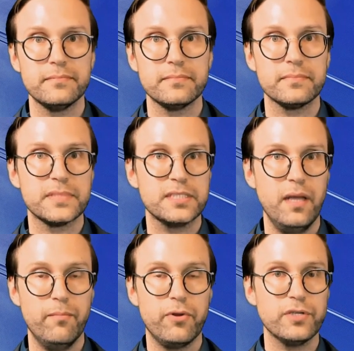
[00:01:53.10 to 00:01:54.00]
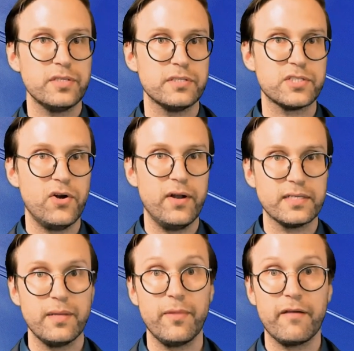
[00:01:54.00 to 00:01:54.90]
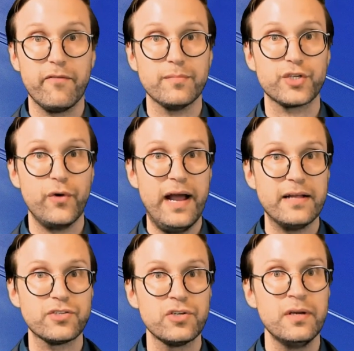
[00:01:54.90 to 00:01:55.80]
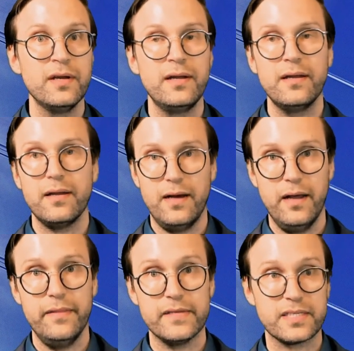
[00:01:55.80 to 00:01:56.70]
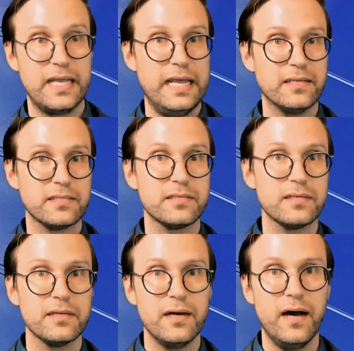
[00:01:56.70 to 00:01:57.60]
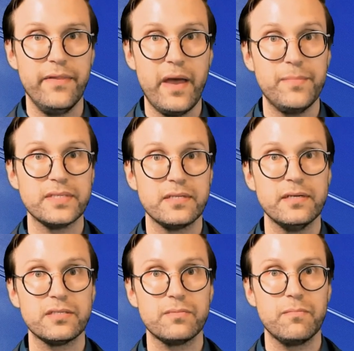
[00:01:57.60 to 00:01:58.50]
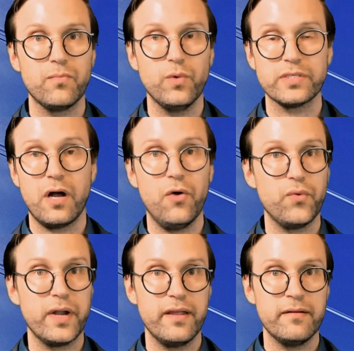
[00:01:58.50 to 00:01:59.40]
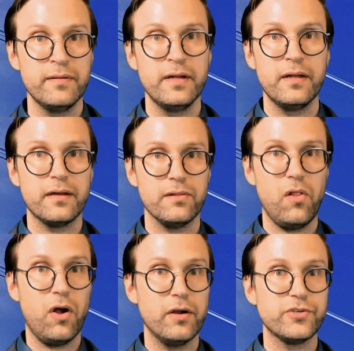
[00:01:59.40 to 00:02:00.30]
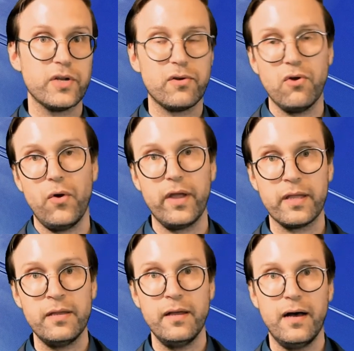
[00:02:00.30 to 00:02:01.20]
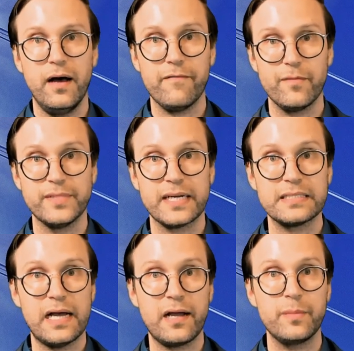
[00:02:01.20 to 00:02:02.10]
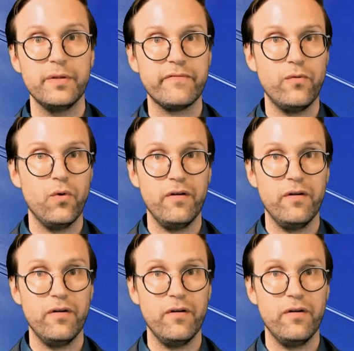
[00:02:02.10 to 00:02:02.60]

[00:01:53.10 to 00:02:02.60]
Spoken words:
some person starting something from scratch. In this case, that business was already large and growing from TikTok before